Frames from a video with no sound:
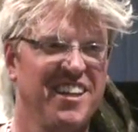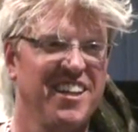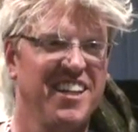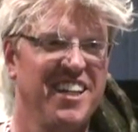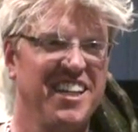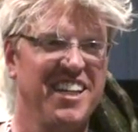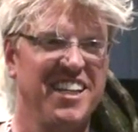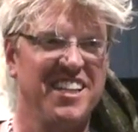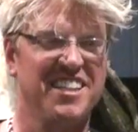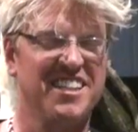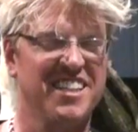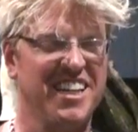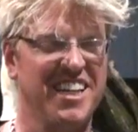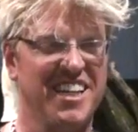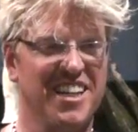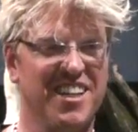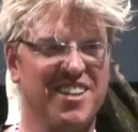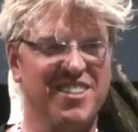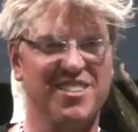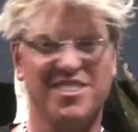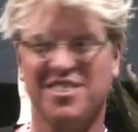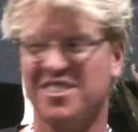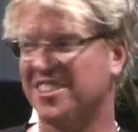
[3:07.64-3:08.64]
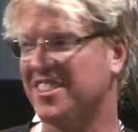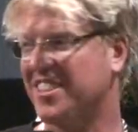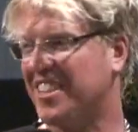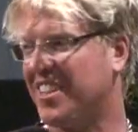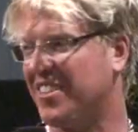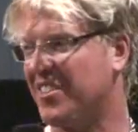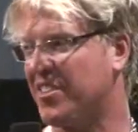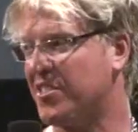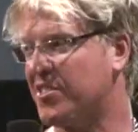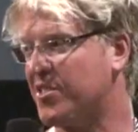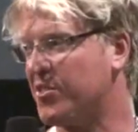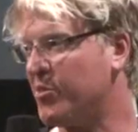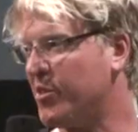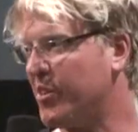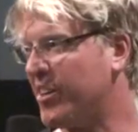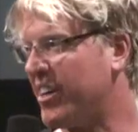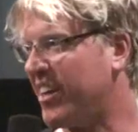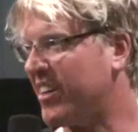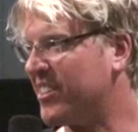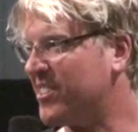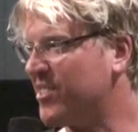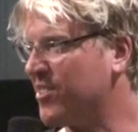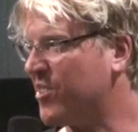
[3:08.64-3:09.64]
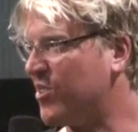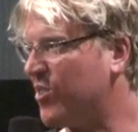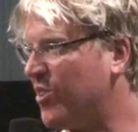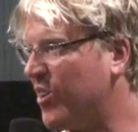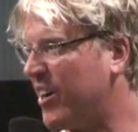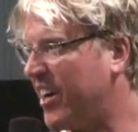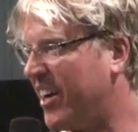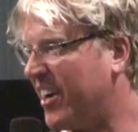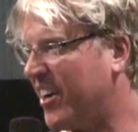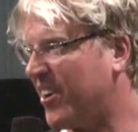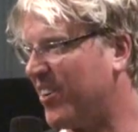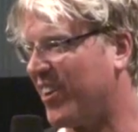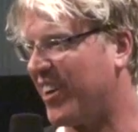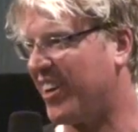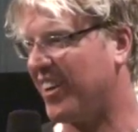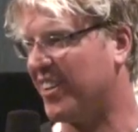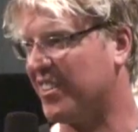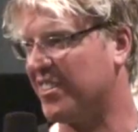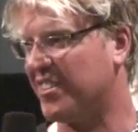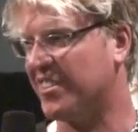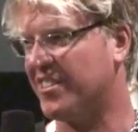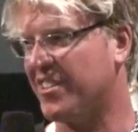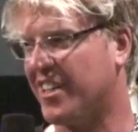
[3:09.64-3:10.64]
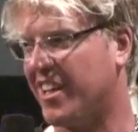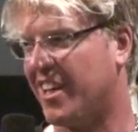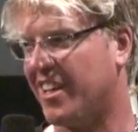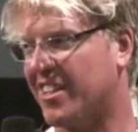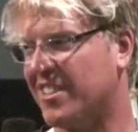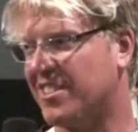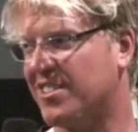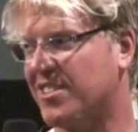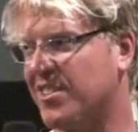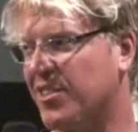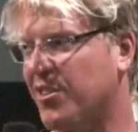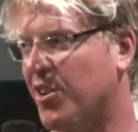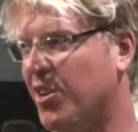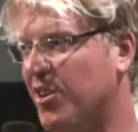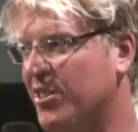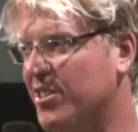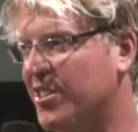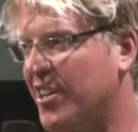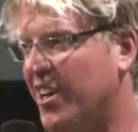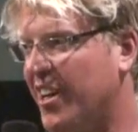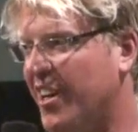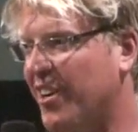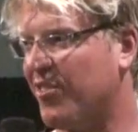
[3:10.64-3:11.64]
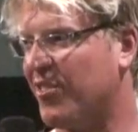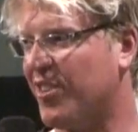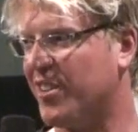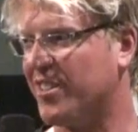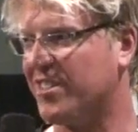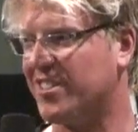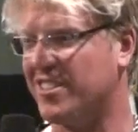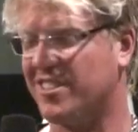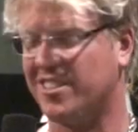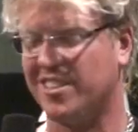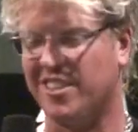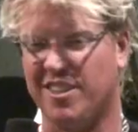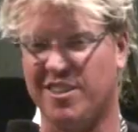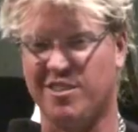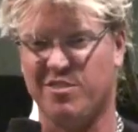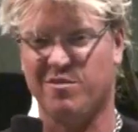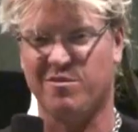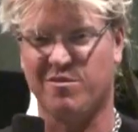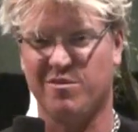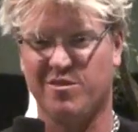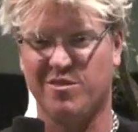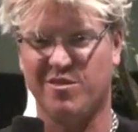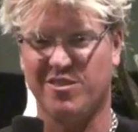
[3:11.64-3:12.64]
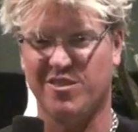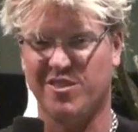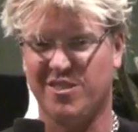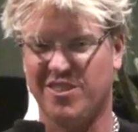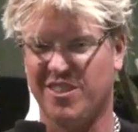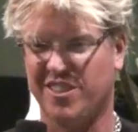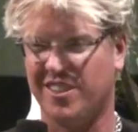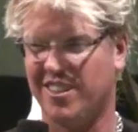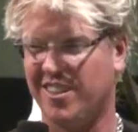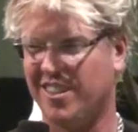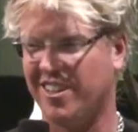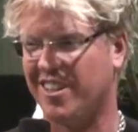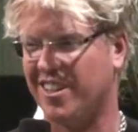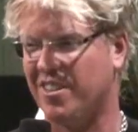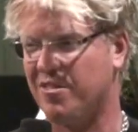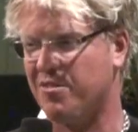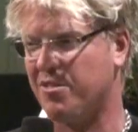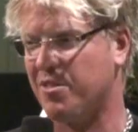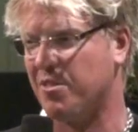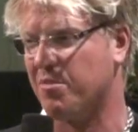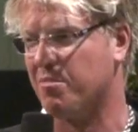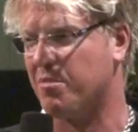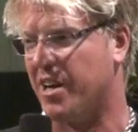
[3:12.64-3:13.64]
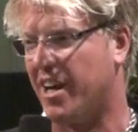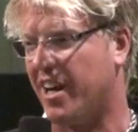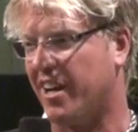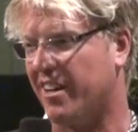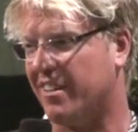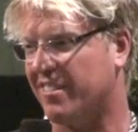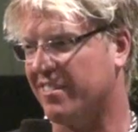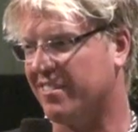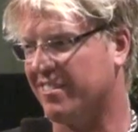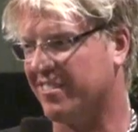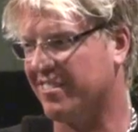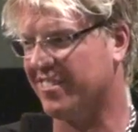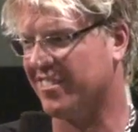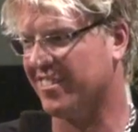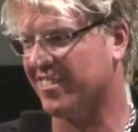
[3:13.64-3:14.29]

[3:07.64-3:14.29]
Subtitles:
anything else? So we got some quiet crowd. You guys don't all talk at once. I feel bad.